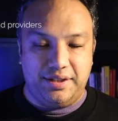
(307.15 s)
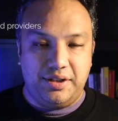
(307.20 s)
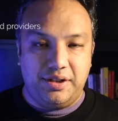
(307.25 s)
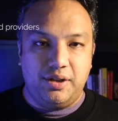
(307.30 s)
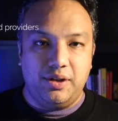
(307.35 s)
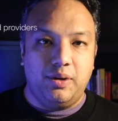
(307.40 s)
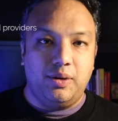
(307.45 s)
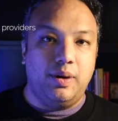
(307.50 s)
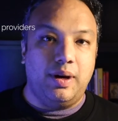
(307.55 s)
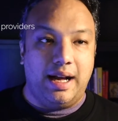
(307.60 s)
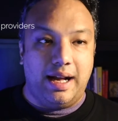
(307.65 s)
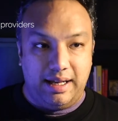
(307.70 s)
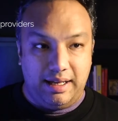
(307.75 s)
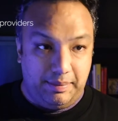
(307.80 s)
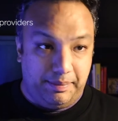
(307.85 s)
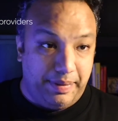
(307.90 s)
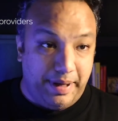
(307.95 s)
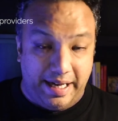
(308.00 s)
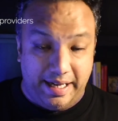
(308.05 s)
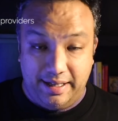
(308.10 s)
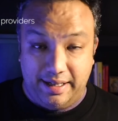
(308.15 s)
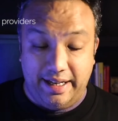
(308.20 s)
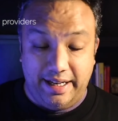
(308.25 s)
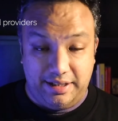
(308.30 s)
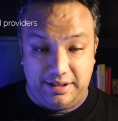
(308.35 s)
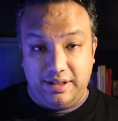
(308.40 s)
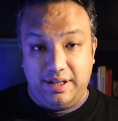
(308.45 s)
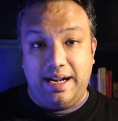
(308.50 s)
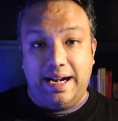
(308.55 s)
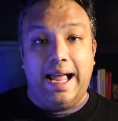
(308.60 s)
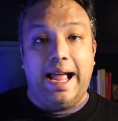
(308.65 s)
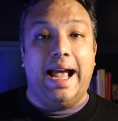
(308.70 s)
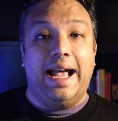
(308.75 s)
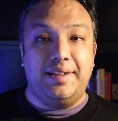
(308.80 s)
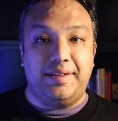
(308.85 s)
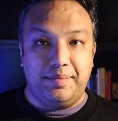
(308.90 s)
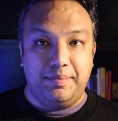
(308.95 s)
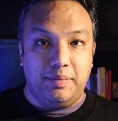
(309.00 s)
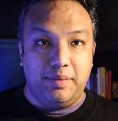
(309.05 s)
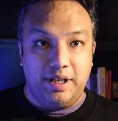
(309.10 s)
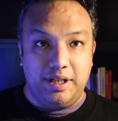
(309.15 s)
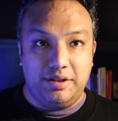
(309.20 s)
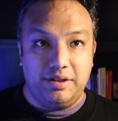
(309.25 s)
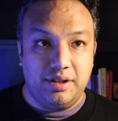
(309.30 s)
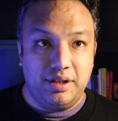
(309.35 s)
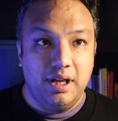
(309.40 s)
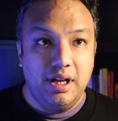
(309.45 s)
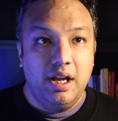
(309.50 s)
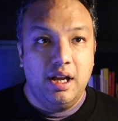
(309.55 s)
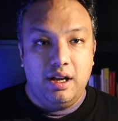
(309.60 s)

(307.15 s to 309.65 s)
So uh, apparently, it's not as much